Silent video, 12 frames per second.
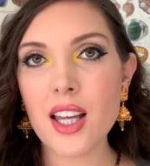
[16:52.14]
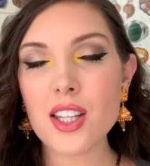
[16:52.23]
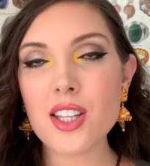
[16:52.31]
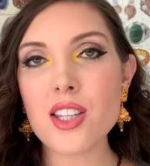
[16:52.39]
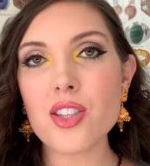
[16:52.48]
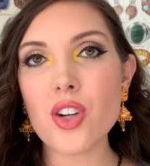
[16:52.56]

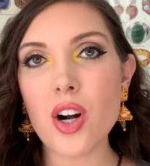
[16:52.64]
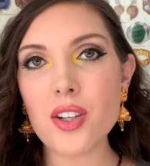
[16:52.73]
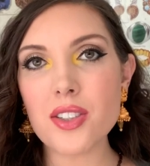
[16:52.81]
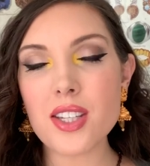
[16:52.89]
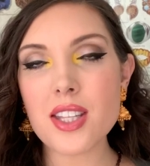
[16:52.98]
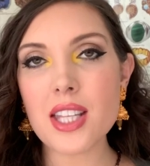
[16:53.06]
start
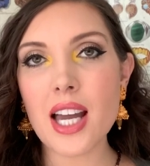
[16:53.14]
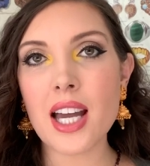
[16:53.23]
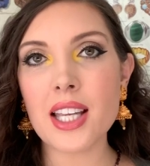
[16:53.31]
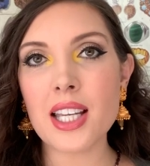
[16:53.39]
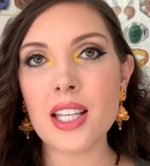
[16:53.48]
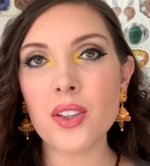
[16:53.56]

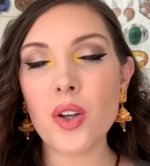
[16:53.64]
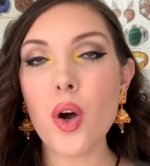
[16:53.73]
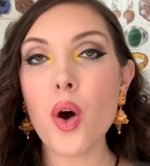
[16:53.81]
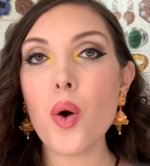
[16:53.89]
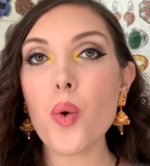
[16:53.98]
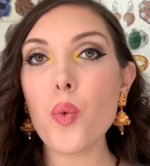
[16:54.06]
deciding
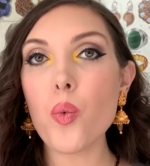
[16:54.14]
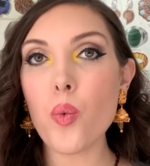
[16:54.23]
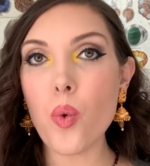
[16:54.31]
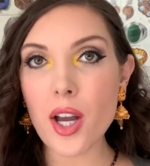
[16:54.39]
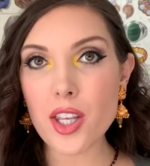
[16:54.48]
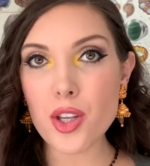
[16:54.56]

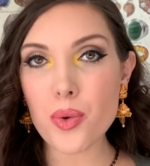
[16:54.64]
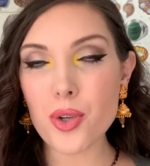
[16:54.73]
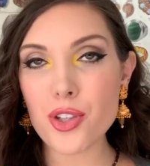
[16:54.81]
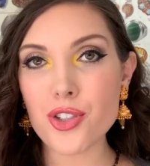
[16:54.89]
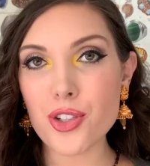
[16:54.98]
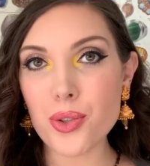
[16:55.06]
what you
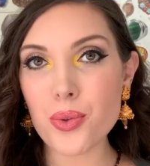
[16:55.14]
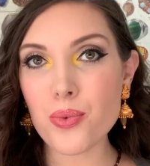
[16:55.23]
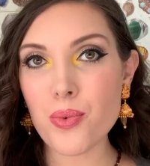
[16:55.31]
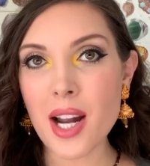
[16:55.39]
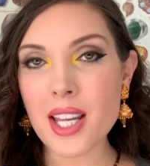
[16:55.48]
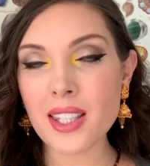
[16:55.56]
would do
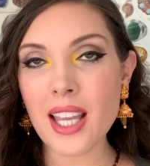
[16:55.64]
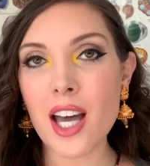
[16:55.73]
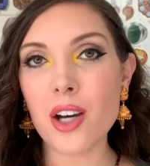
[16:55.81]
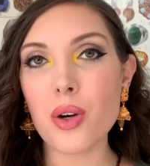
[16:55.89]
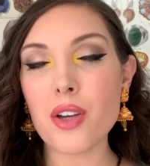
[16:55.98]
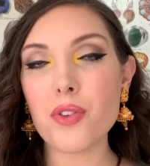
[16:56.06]
right
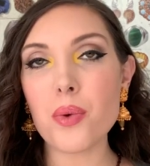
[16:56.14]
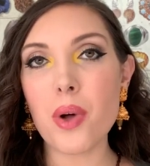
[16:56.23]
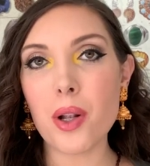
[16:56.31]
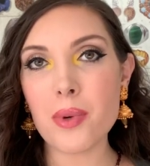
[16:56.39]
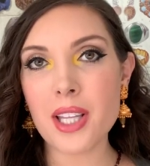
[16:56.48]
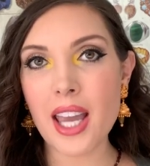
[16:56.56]
now if you
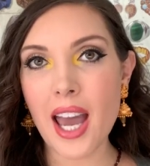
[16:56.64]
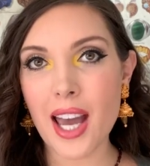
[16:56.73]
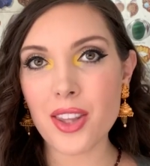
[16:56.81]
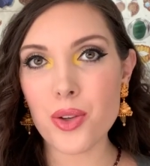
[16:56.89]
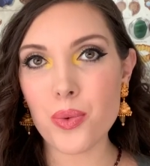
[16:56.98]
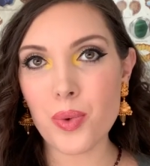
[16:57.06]
already
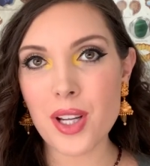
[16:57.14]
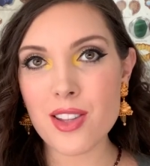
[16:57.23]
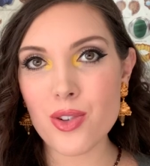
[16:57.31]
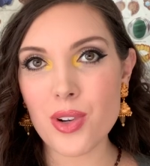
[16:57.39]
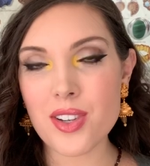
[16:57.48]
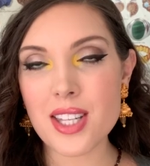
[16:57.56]
had the
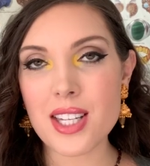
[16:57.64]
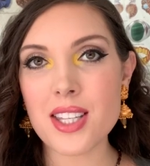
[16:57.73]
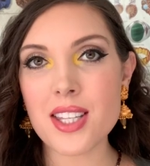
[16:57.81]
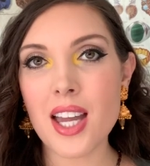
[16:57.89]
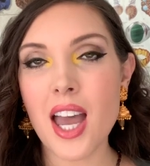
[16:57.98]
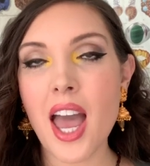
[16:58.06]

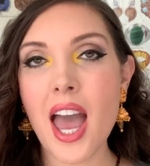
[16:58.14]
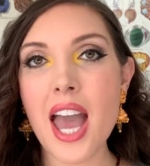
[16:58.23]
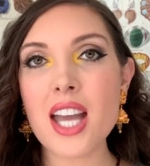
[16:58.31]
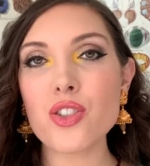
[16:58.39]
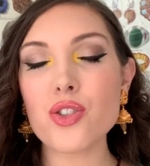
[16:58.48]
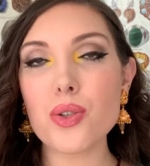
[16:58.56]
resources,
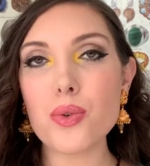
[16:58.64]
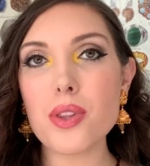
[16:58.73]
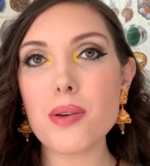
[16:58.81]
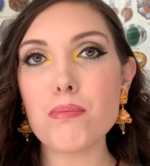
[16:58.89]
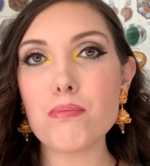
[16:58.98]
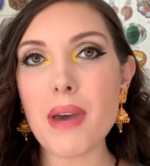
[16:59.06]
and do
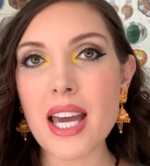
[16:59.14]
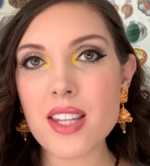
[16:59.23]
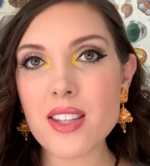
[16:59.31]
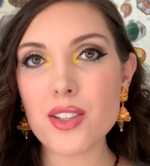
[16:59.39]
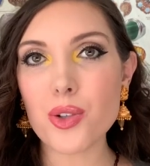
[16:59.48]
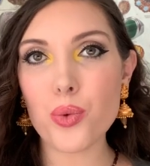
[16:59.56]
the
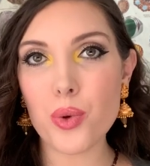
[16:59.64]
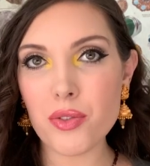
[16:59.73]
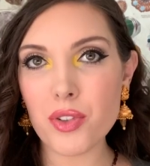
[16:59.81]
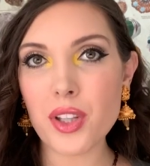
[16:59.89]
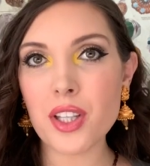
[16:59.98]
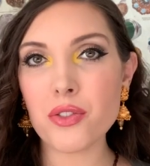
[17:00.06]
best
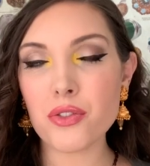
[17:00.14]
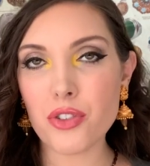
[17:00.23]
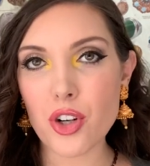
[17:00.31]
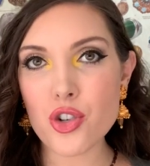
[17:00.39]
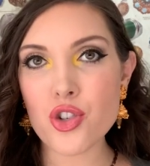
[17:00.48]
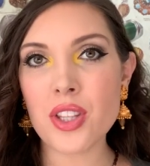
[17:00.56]
equivalent
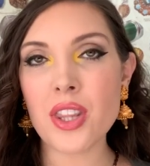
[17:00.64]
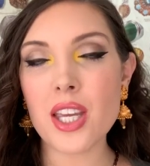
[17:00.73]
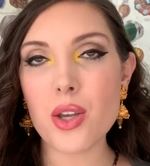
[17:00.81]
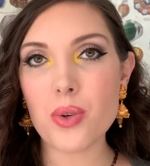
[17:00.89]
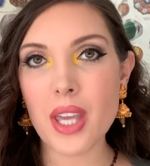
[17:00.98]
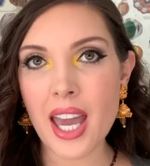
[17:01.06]
version that
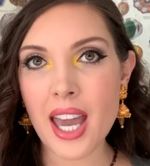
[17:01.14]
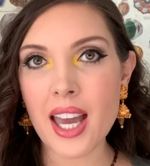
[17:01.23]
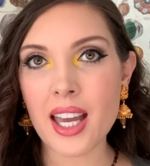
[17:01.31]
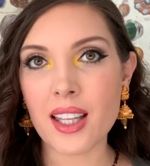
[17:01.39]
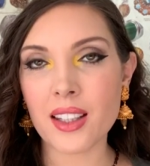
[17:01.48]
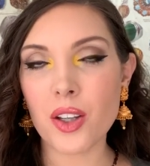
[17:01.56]
you
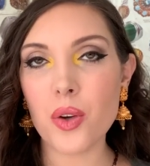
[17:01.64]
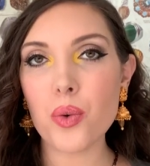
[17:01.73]
can